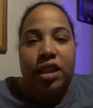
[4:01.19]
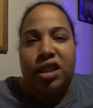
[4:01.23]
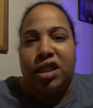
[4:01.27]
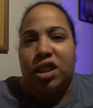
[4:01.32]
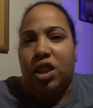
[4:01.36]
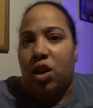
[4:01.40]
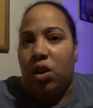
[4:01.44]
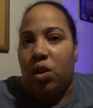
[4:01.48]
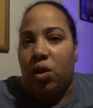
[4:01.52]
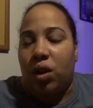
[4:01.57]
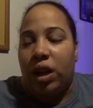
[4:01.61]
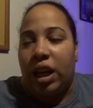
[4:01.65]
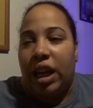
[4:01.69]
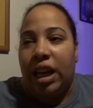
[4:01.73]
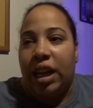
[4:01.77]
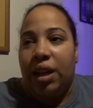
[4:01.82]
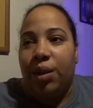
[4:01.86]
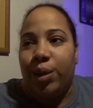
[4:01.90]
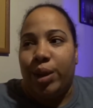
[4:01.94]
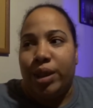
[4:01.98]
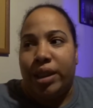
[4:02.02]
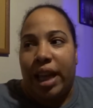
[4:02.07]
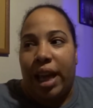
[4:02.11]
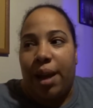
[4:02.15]
So he
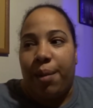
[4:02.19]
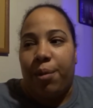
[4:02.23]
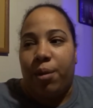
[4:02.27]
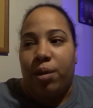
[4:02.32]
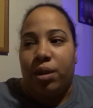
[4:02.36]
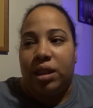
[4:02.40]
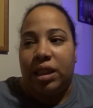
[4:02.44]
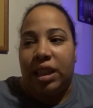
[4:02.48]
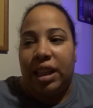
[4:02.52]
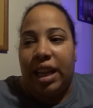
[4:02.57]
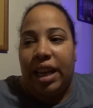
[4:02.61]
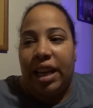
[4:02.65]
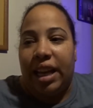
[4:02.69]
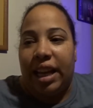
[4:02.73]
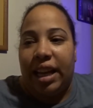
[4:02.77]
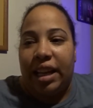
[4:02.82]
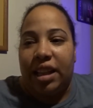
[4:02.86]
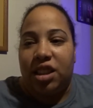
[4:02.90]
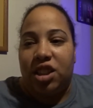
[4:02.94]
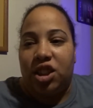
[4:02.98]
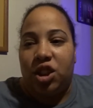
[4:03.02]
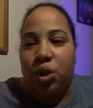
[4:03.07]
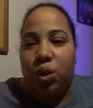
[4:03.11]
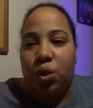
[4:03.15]
was able to get
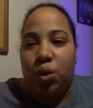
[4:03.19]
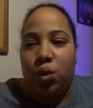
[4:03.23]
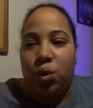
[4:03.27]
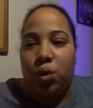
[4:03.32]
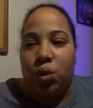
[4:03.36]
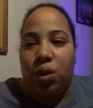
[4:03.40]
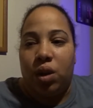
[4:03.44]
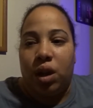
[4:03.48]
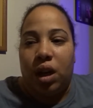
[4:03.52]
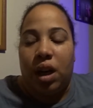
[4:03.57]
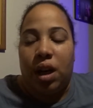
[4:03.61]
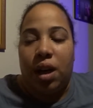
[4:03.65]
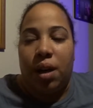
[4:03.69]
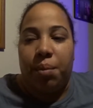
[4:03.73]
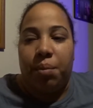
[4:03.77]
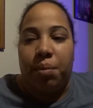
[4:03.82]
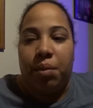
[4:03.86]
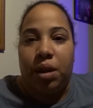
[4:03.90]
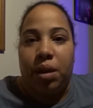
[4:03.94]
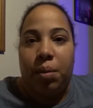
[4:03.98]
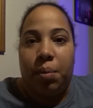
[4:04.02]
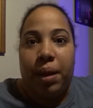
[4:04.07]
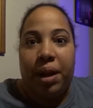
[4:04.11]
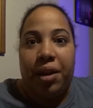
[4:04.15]
into
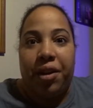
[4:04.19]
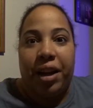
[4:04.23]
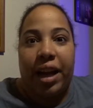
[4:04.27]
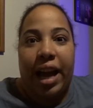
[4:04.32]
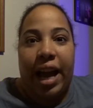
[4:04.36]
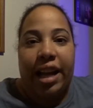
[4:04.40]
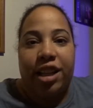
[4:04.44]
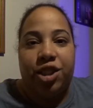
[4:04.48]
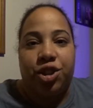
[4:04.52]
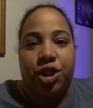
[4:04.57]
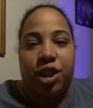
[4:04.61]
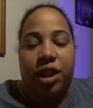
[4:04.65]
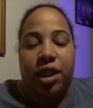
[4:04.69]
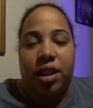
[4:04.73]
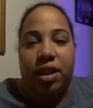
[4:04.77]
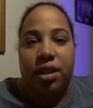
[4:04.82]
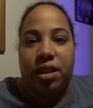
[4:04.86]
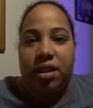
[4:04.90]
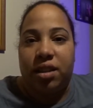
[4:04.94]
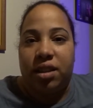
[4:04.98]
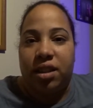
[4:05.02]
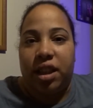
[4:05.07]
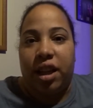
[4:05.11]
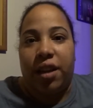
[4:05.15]
the bariatric
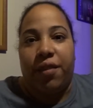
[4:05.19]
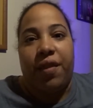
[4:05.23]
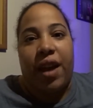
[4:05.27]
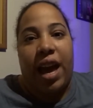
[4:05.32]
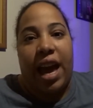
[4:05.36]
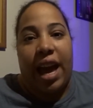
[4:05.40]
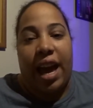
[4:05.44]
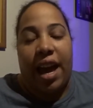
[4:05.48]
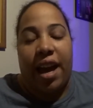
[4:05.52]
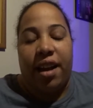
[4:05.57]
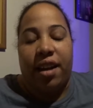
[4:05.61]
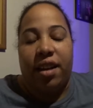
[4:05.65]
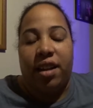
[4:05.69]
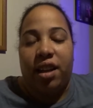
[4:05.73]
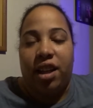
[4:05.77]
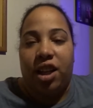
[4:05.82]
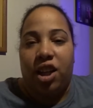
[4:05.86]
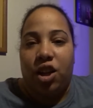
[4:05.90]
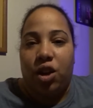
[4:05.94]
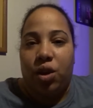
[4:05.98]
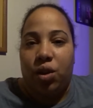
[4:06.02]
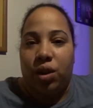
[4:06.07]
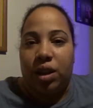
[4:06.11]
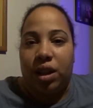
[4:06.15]
stuff at, you
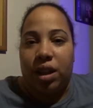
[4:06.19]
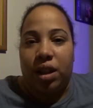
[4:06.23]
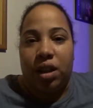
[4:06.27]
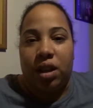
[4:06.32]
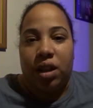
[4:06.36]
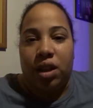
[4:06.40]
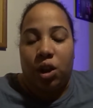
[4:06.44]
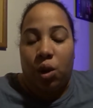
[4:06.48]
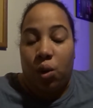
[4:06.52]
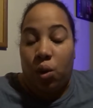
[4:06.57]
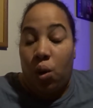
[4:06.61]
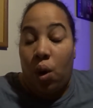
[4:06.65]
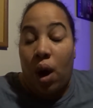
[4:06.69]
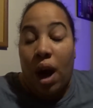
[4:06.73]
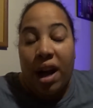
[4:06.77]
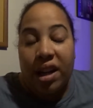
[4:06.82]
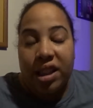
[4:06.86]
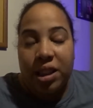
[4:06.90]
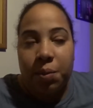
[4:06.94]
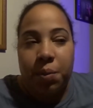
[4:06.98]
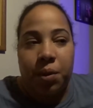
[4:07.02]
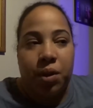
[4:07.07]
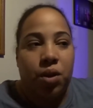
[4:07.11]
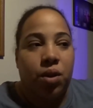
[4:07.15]
know, the local
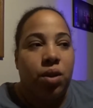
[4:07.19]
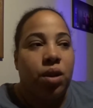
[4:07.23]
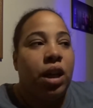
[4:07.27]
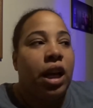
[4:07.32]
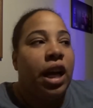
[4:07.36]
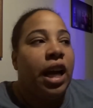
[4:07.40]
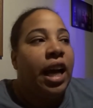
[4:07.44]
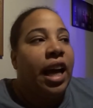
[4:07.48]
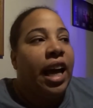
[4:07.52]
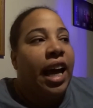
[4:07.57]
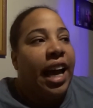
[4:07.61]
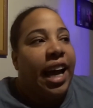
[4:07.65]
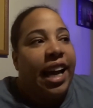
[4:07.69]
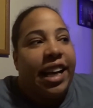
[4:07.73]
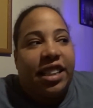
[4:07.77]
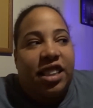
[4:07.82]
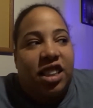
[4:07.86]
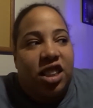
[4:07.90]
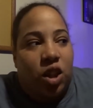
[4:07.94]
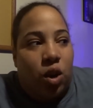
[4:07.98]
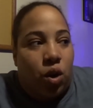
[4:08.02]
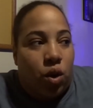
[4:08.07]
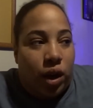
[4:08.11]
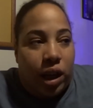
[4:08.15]
hospital, and
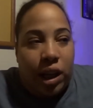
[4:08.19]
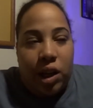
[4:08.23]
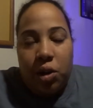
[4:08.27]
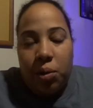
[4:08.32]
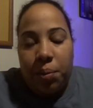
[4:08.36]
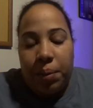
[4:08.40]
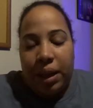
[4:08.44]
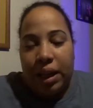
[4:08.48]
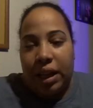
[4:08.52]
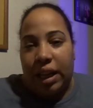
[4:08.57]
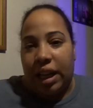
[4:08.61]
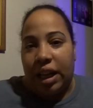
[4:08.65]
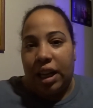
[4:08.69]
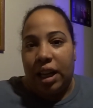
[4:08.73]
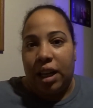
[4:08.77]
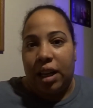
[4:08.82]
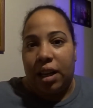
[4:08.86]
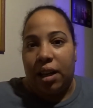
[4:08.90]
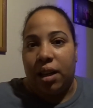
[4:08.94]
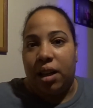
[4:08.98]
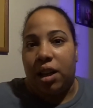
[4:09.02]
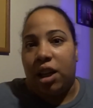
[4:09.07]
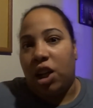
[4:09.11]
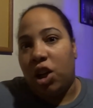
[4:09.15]
so he'll be getting,
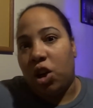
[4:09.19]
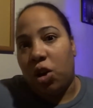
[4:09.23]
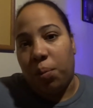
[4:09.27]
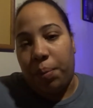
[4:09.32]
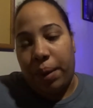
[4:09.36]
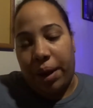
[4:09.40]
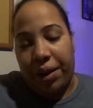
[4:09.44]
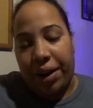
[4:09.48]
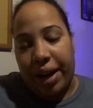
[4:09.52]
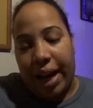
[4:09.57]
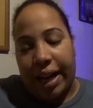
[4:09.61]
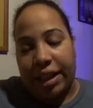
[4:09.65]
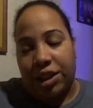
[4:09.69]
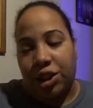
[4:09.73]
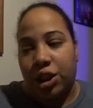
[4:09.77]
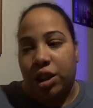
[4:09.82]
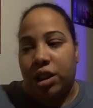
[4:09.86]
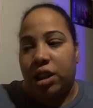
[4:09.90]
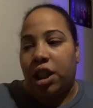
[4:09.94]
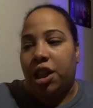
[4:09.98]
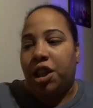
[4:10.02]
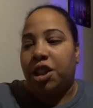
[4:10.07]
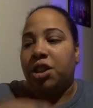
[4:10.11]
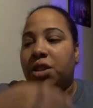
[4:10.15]
you know, bariatric
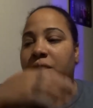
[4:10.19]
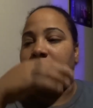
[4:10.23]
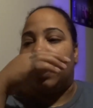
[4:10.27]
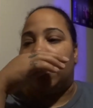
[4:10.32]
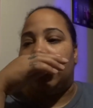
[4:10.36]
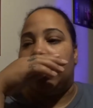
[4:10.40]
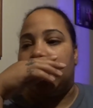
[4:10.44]
surgery.